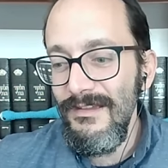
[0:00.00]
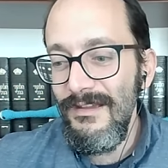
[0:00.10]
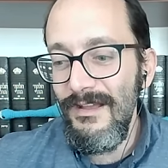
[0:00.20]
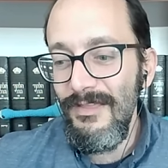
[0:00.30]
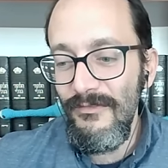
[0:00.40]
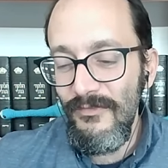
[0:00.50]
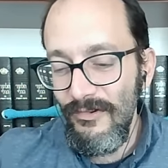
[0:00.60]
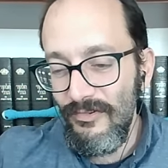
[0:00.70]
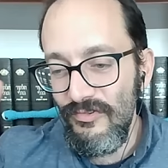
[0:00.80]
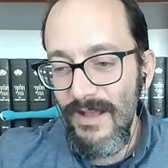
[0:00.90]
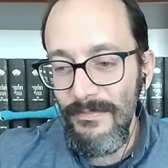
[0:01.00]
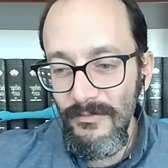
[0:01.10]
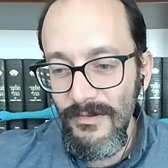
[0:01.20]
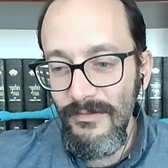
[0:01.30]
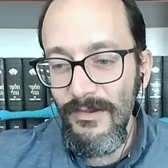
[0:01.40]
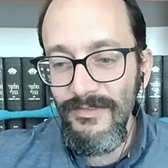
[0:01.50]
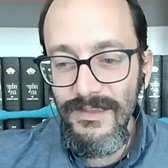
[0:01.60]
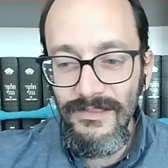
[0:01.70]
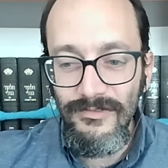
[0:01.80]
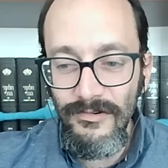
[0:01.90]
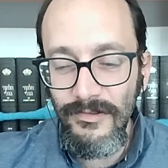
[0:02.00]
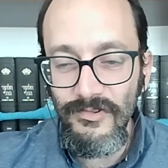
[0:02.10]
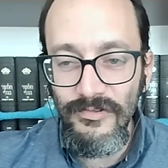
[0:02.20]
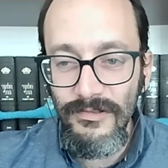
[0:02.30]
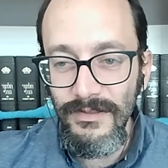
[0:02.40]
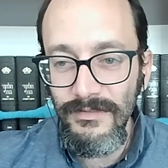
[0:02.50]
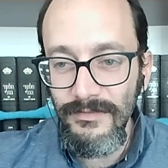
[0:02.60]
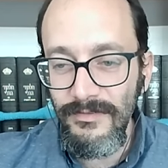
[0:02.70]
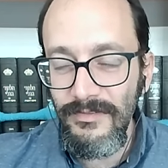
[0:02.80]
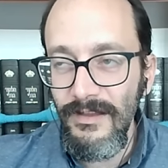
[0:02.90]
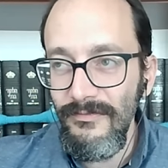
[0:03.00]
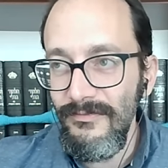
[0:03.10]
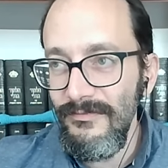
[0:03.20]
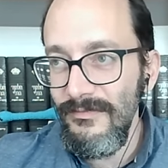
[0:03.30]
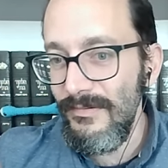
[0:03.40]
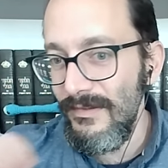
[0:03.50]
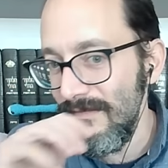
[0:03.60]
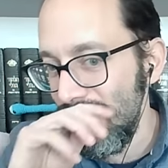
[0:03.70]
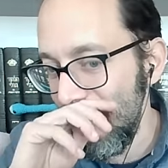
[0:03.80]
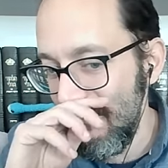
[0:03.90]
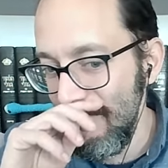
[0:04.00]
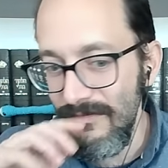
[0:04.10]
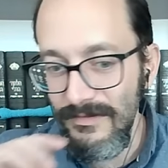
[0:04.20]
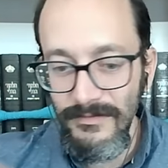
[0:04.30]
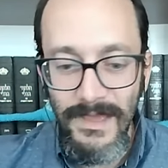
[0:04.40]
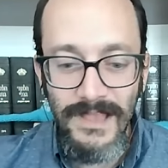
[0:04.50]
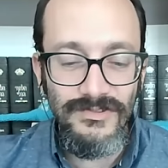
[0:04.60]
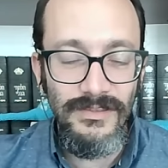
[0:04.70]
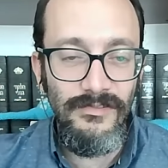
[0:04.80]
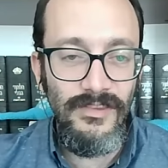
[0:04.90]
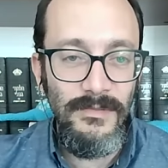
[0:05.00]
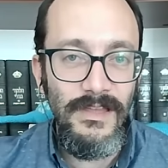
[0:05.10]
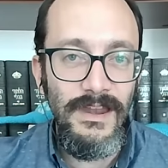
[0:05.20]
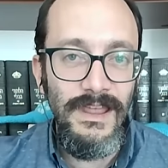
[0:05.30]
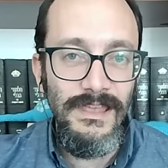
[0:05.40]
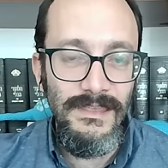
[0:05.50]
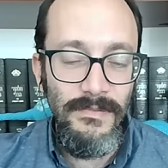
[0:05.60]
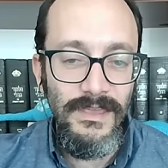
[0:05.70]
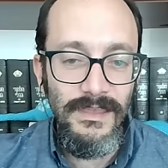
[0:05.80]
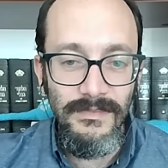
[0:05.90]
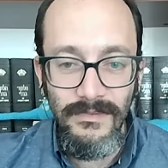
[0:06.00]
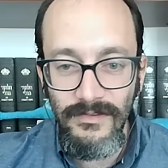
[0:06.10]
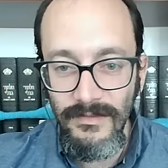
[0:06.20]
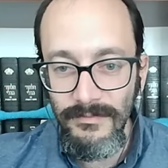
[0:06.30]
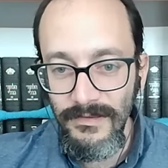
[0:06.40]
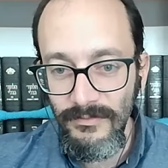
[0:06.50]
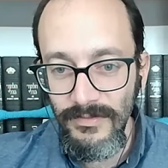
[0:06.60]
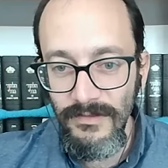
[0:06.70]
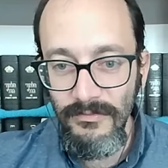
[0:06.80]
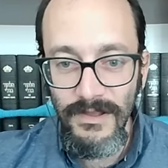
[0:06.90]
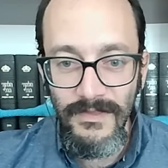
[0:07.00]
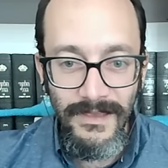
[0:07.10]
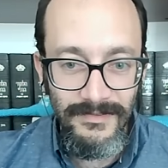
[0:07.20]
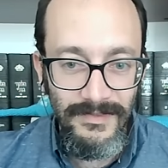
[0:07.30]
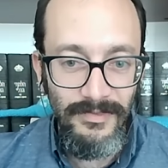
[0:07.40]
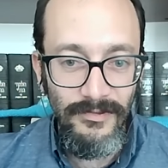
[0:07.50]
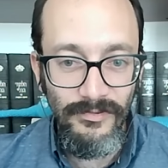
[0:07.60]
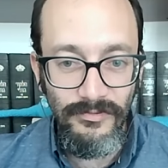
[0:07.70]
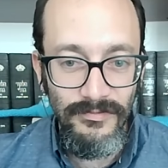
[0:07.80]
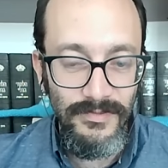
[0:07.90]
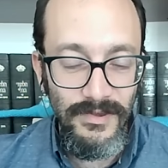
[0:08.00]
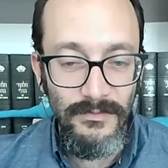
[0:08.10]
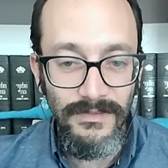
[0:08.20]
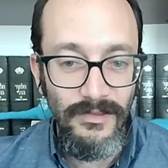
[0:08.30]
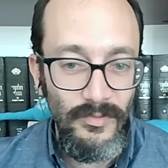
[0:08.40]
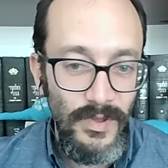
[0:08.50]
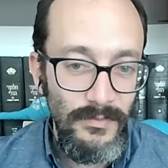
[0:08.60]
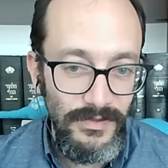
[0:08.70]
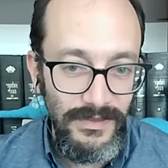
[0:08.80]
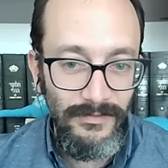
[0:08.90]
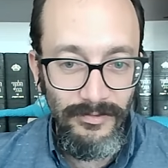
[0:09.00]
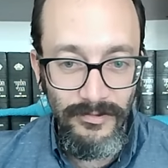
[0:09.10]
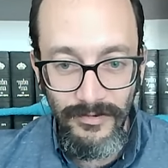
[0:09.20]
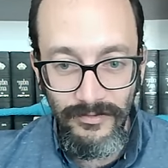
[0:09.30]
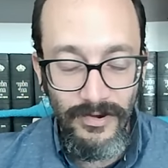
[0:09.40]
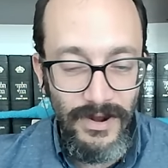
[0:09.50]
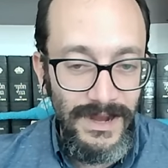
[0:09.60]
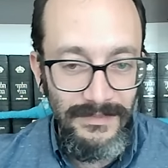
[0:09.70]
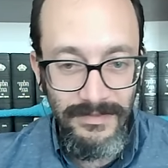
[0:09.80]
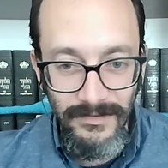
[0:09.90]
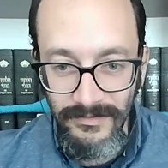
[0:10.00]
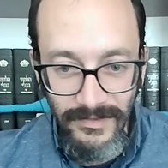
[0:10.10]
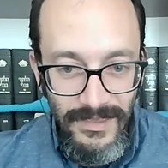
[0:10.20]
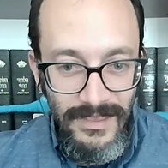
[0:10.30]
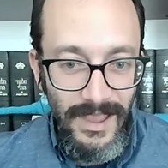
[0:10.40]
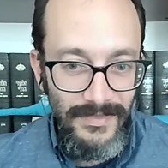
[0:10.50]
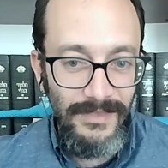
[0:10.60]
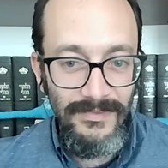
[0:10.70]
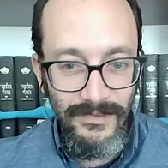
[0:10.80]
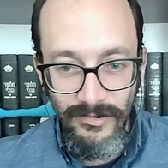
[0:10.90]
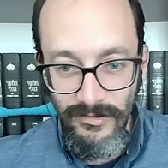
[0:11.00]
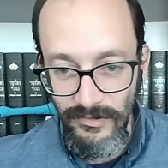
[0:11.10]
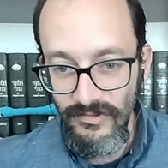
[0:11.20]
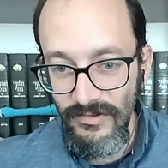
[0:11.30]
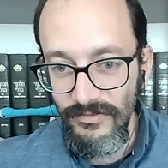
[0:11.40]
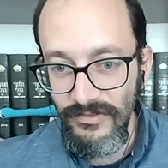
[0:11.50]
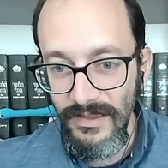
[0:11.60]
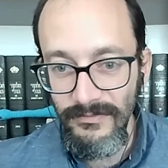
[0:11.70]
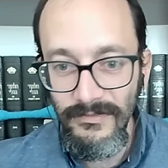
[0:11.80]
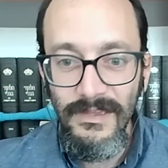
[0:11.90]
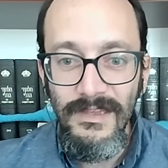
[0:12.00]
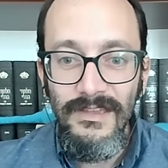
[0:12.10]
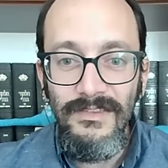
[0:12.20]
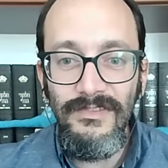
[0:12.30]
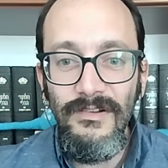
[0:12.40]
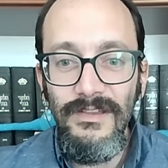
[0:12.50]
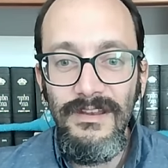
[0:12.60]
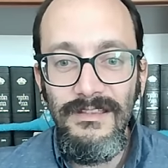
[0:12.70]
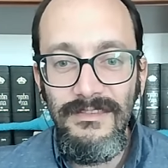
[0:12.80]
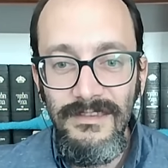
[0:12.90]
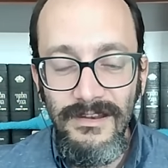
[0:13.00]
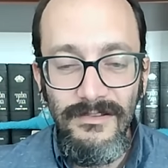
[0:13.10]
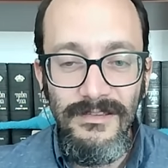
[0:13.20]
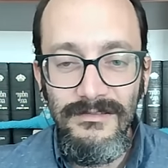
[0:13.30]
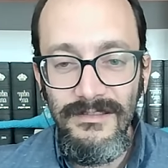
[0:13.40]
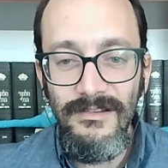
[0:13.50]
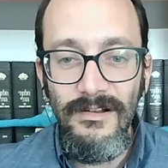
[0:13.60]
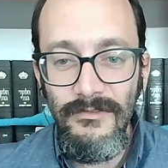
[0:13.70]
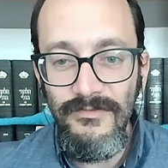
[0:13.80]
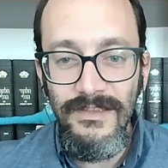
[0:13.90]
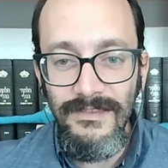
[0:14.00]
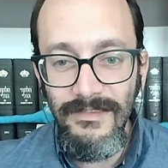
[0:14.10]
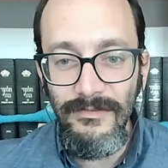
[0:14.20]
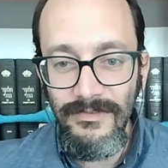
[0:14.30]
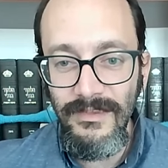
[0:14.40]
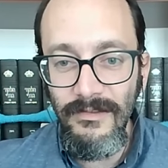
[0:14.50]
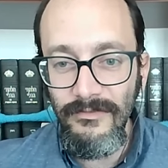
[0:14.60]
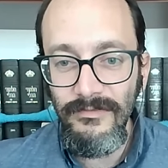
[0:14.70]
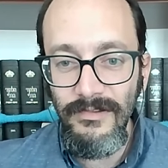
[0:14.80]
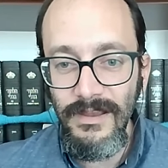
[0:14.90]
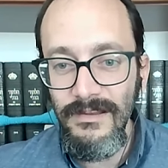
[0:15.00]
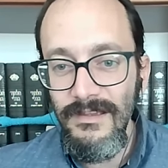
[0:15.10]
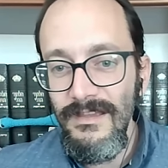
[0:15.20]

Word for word: uh, their first drop. It, it wasn't the internal controlling stuff, but you know, you can imagine that there's going to be a lot of hanky panky in these companies when they realize that they're screwed, but they don't want to tell the public yet, so they're going to start hiding things, and that's the internal control stuff. So it, it, you know, it, it all feeds into itself, right?